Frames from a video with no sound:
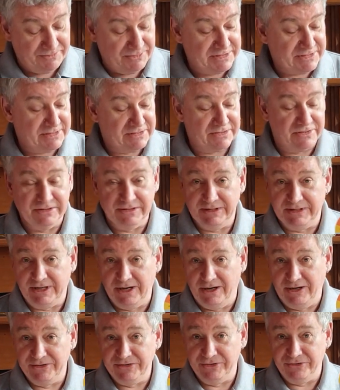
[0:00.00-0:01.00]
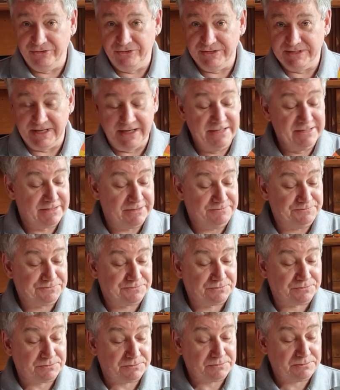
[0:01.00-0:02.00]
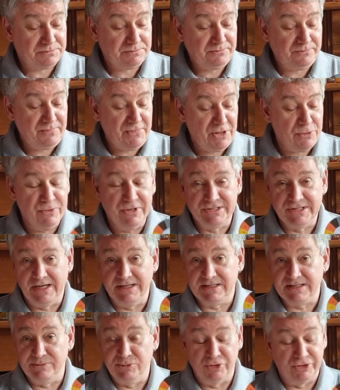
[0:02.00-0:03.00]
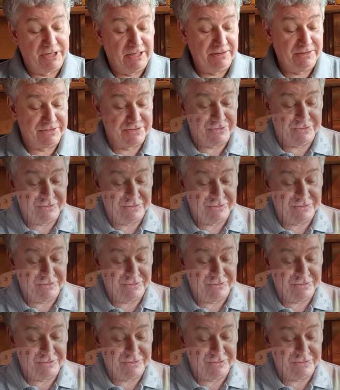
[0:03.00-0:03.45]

This is the Gardner Rosette, which has some more colours